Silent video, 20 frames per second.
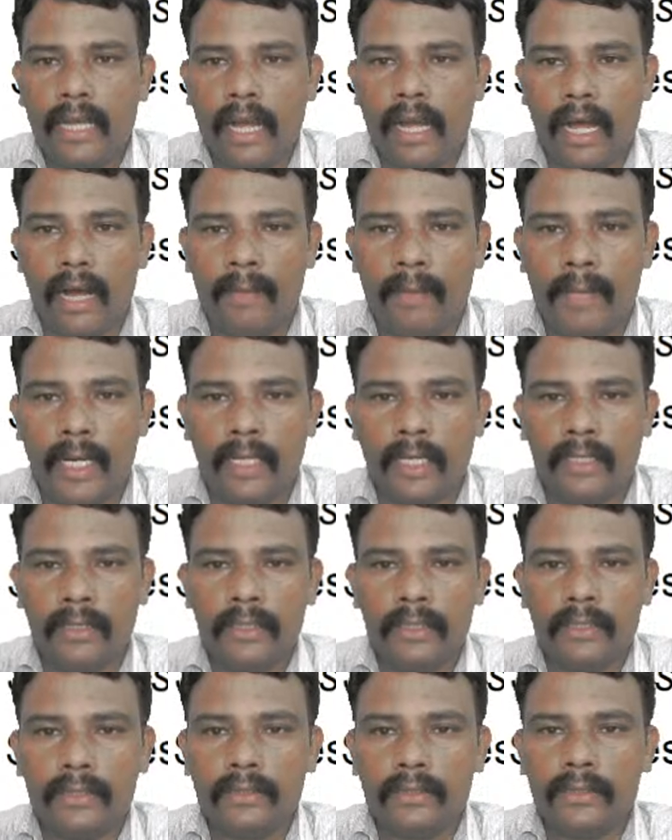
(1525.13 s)

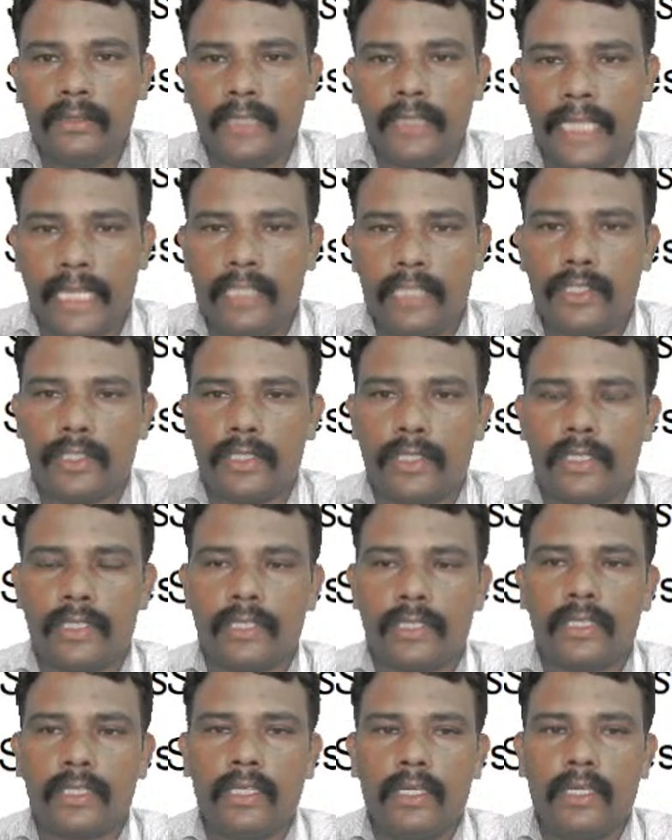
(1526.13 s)
among
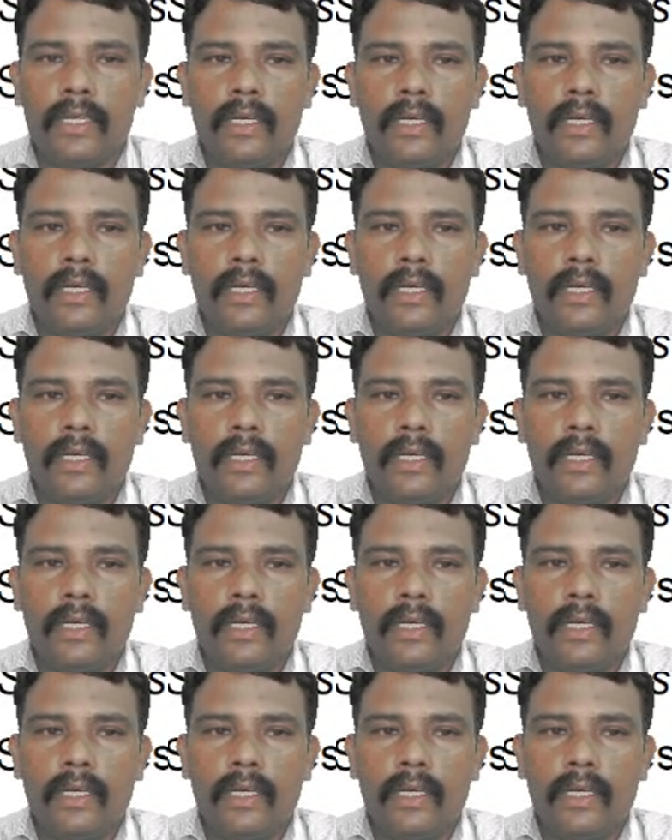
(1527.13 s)
nations